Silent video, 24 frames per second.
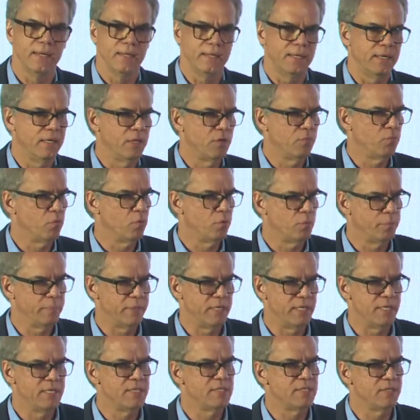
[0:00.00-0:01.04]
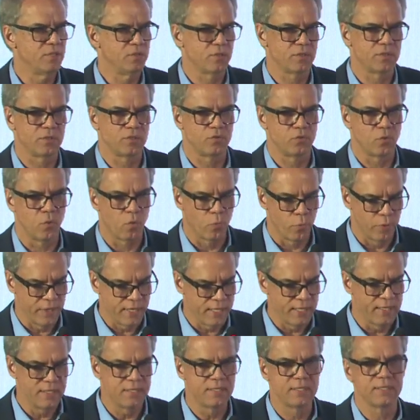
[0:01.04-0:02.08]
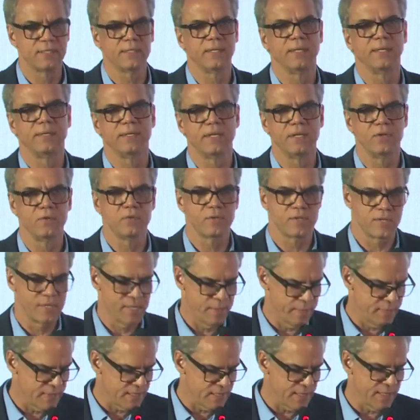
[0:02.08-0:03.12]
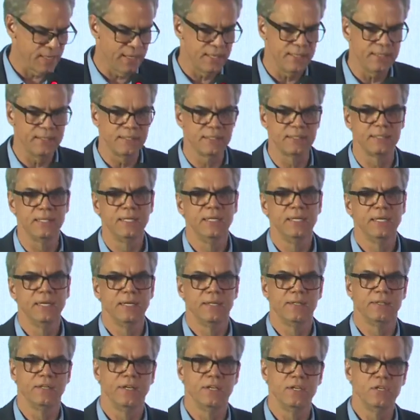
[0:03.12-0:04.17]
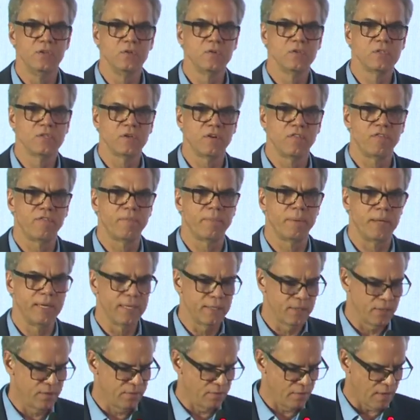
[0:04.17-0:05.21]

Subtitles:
it would be easier to control weeds, and they use herbicides. They use of plant